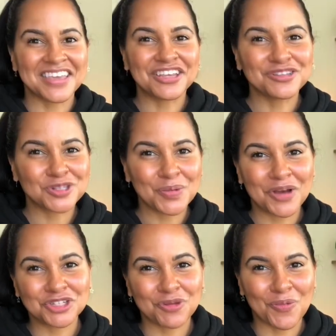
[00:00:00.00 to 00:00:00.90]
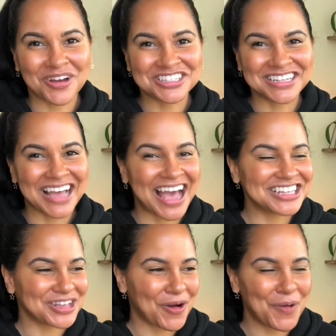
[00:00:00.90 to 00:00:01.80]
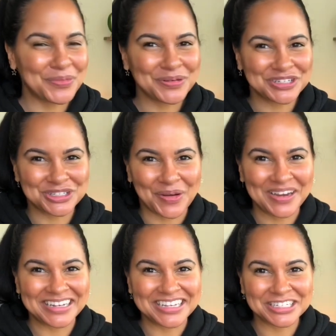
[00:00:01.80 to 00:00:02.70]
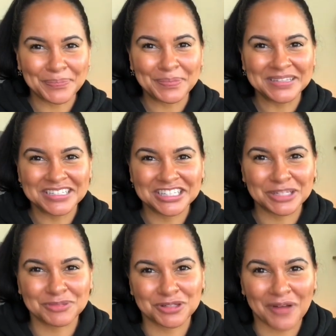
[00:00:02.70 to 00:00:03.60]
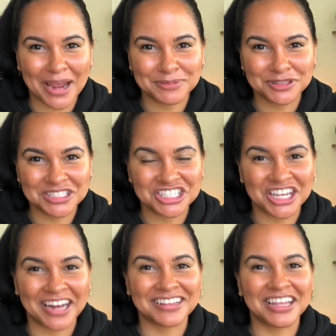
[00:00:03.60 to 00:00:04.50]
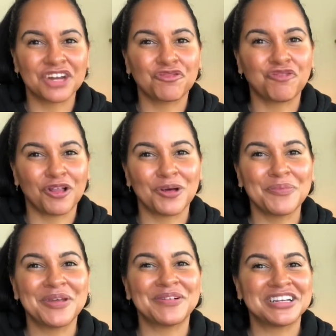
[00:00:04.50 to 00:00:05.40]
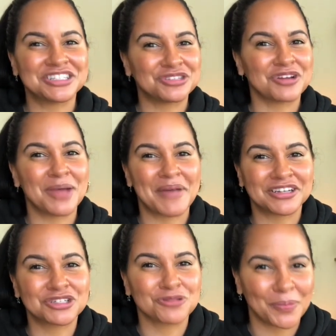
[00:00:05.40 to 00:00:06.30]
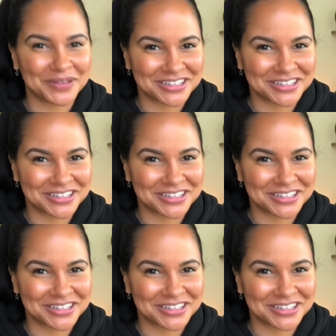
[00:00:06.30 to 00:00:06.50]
you so much for watching, guys. I hope you enjoyed it. Please subscribe to the channel and follow me on Instagram at Tropical